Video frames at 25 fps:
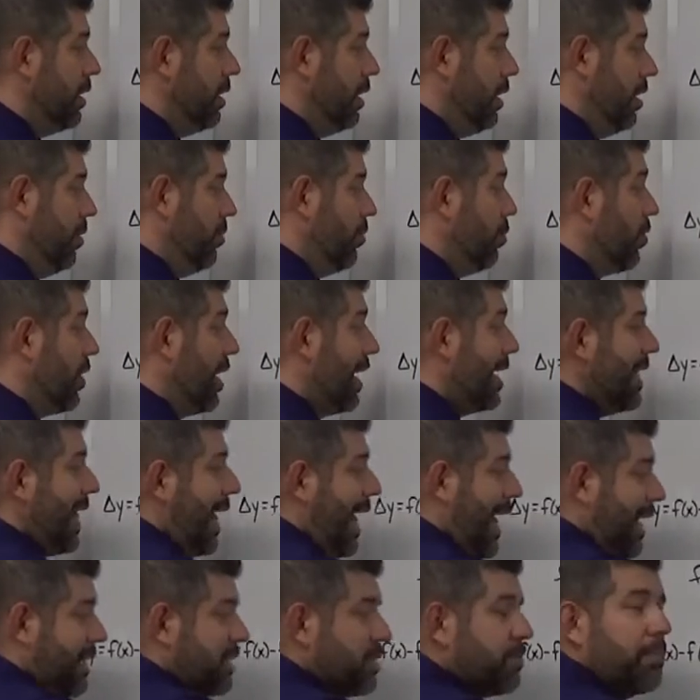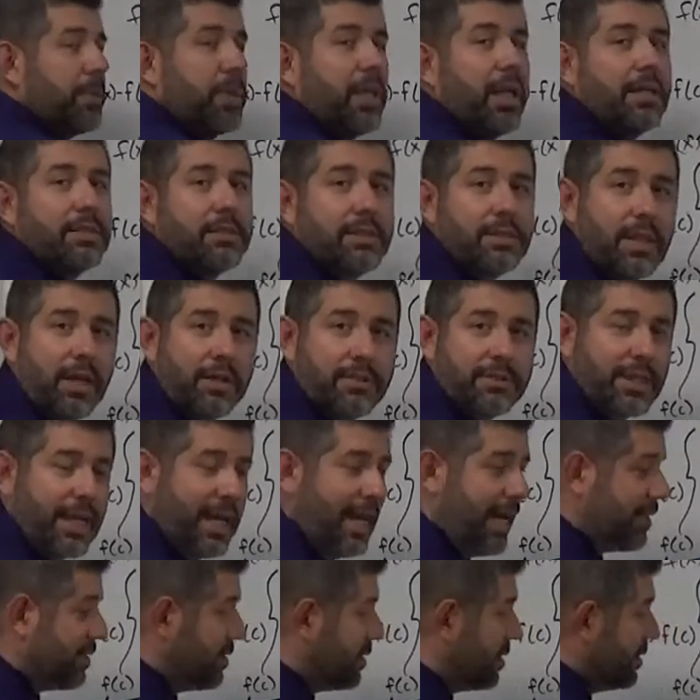Um, or I had x plus delta
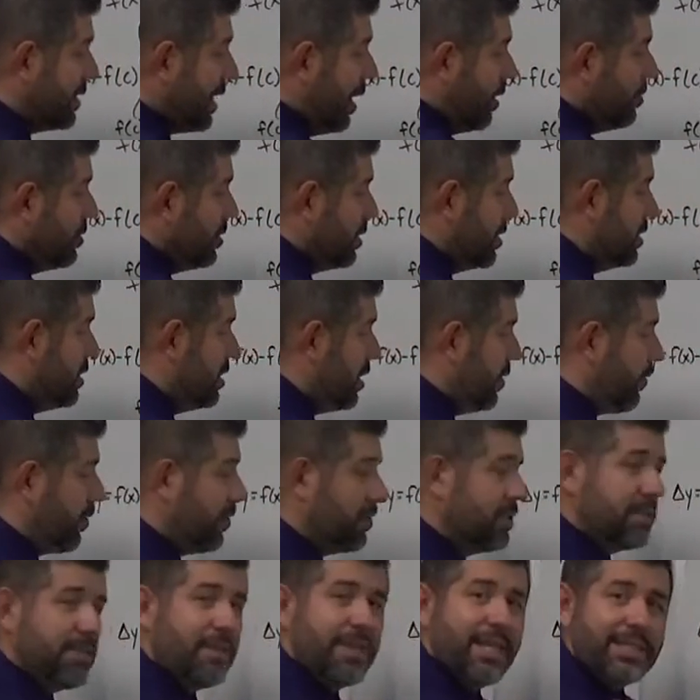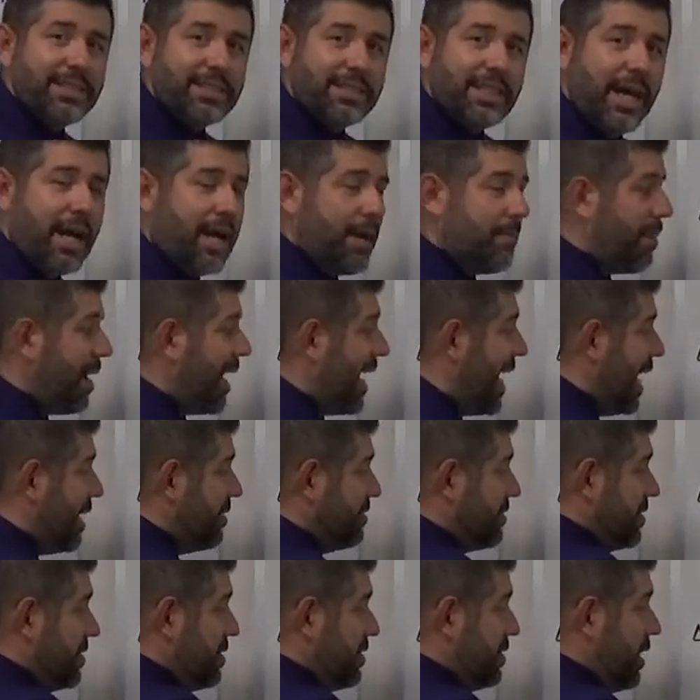x because that was the difference. This time I
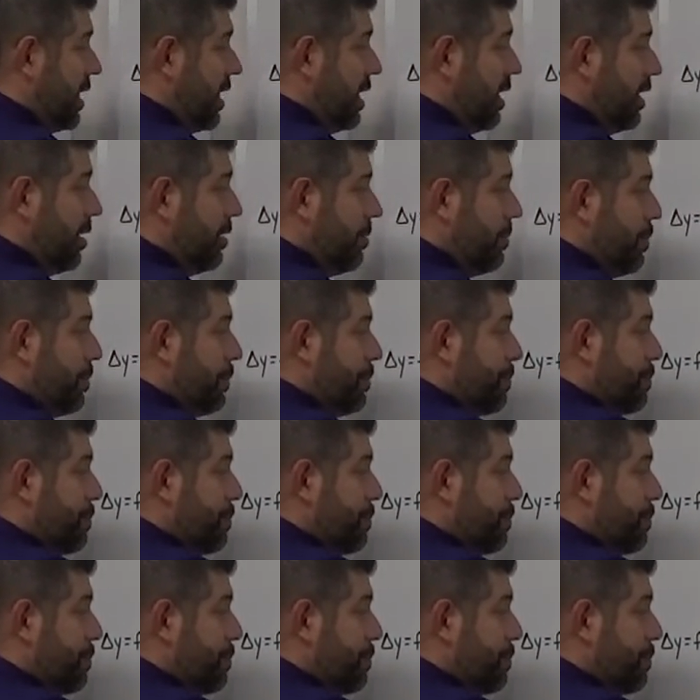have c